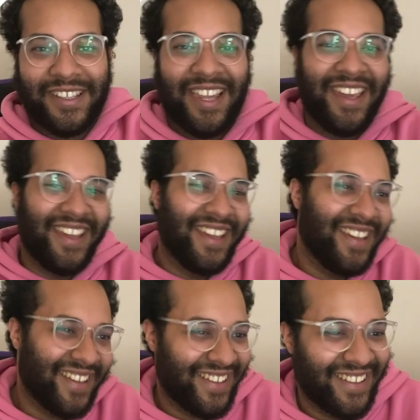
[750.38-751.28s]

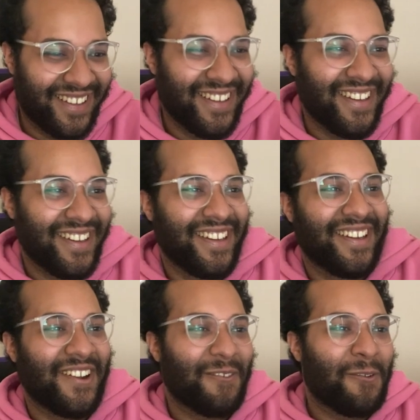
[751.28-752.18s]
like
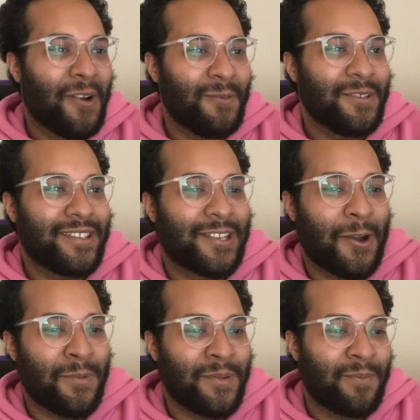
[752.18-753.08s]
what was
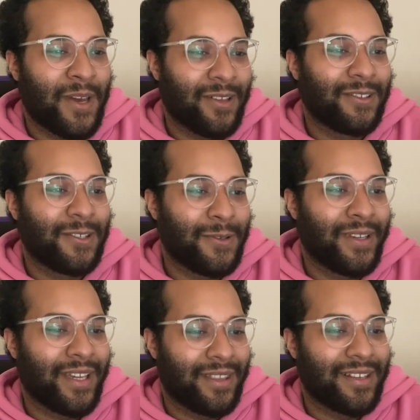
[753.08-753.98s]
tobin bell doing
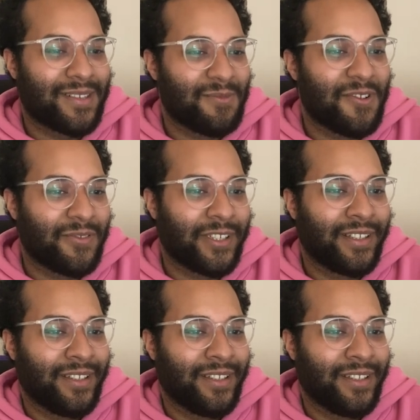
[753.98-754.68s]
in this movie